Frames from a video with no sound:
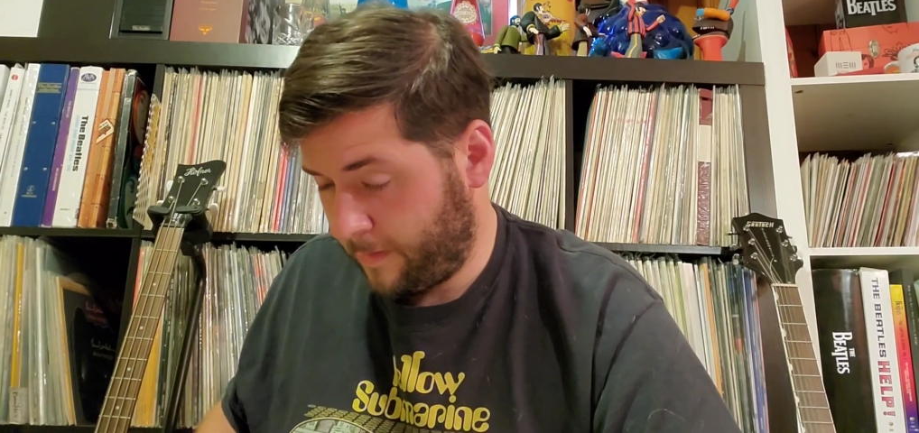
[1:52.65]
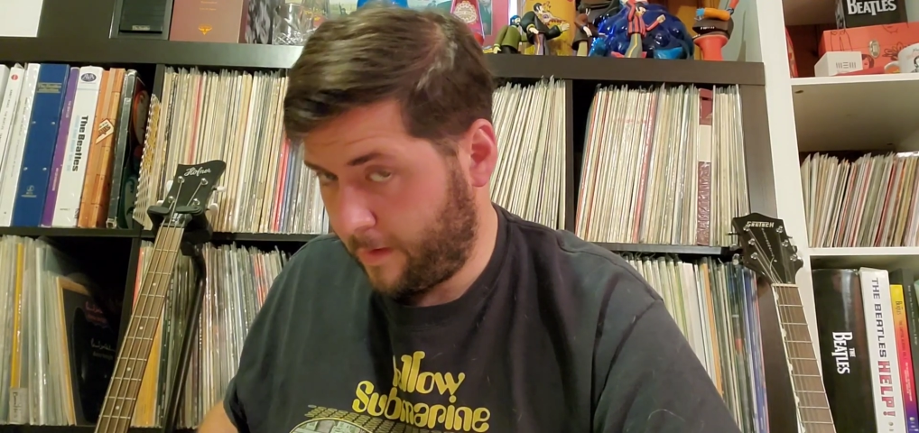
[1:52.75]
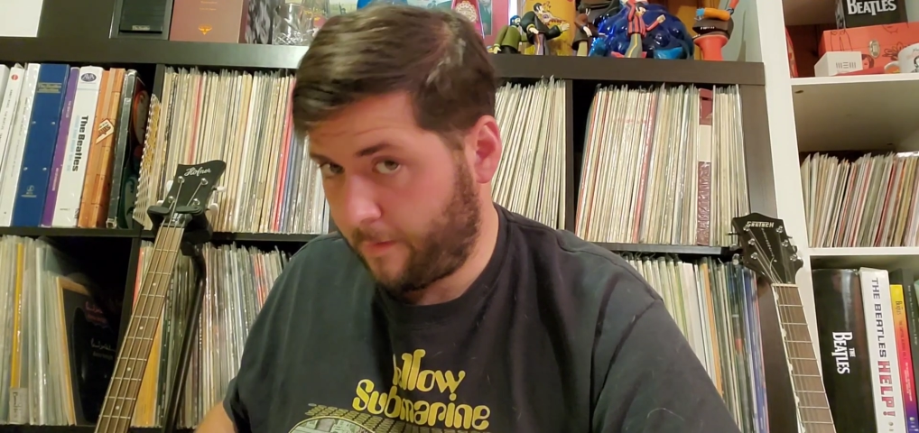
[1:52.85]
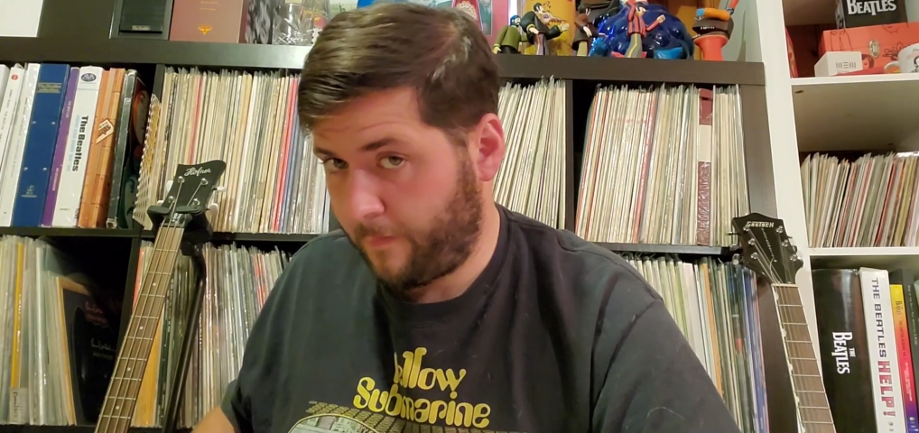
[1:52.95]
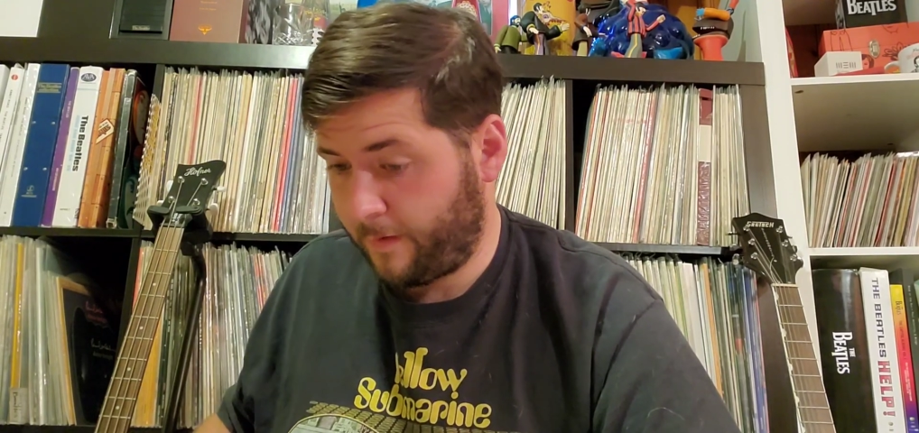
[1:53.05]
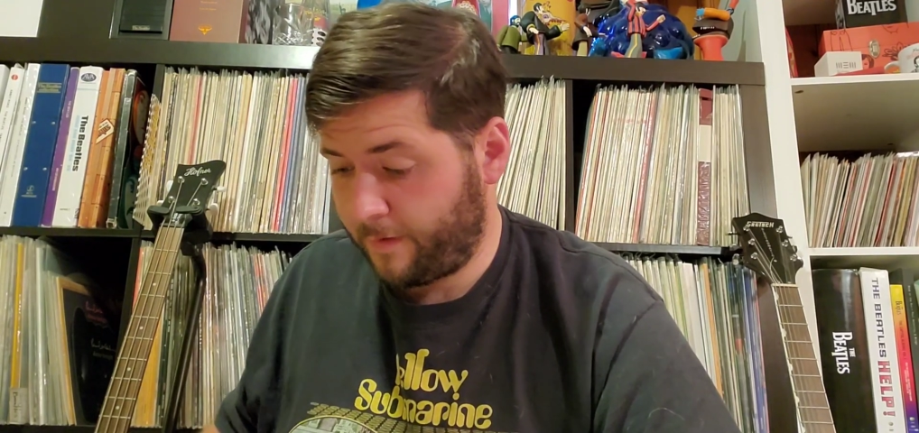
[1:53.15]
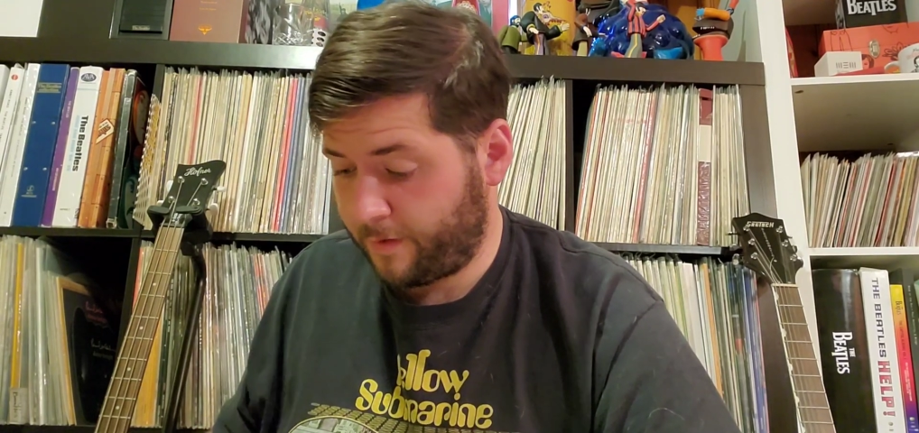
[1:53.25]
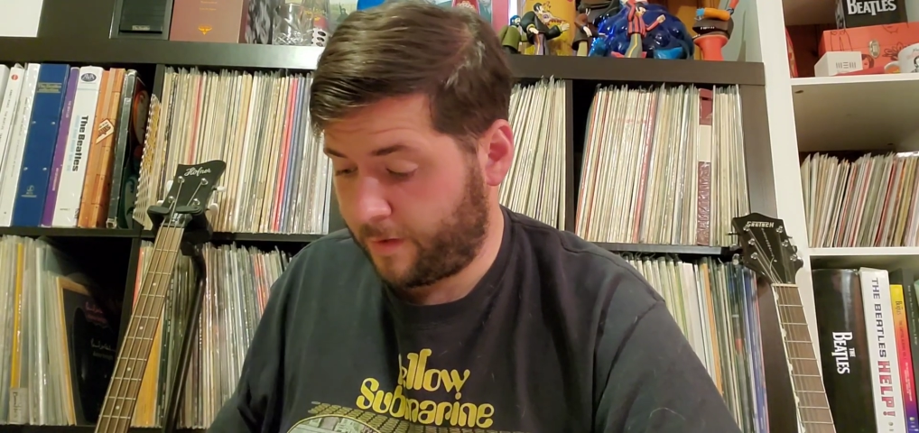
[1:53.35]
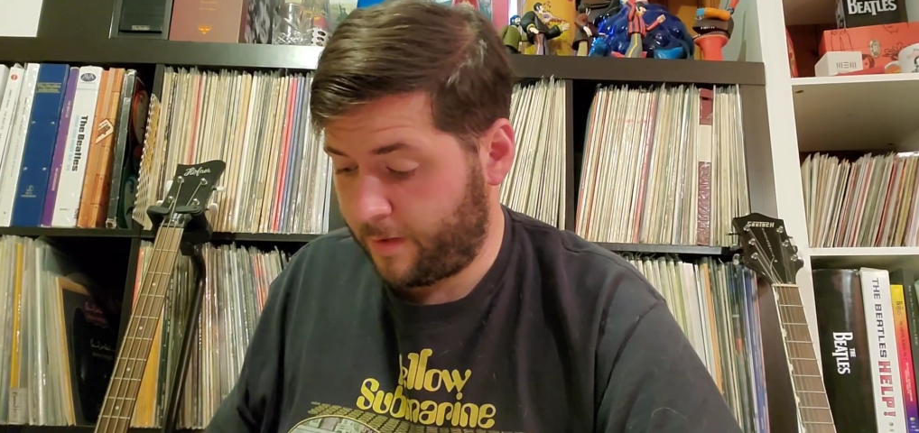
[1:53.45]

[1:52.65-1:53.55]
Now if I can just